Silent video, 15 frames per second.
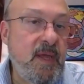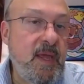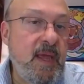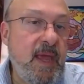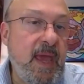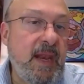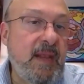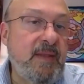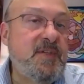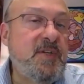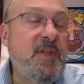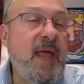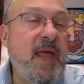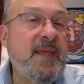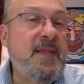And
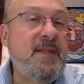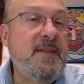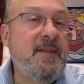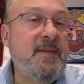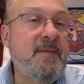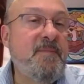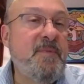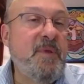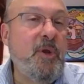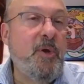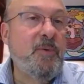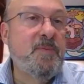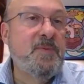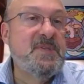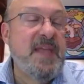until I can,
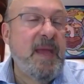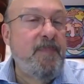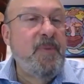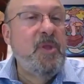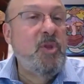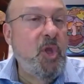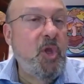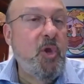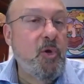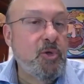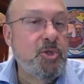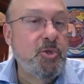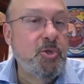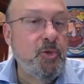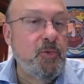step into your
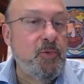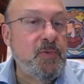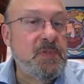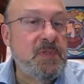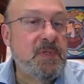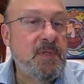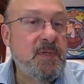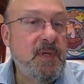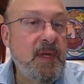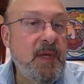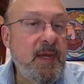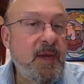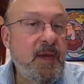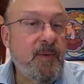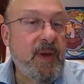shoes,
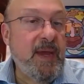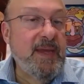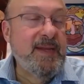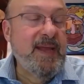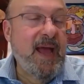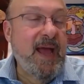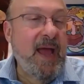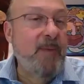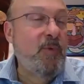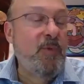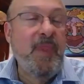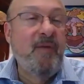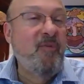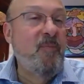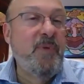right? I will
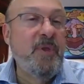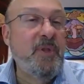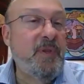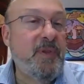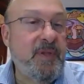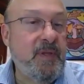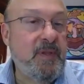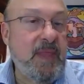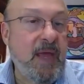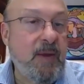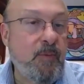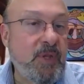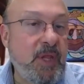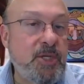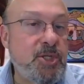never build that
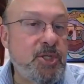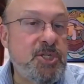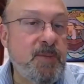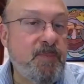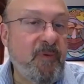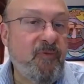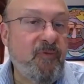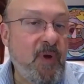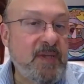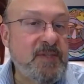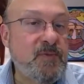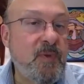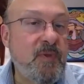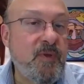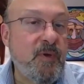relationship of trust
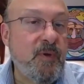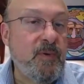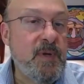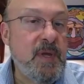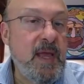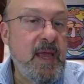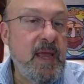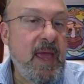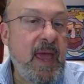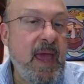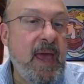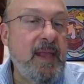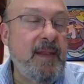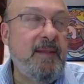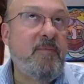with you.
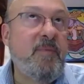And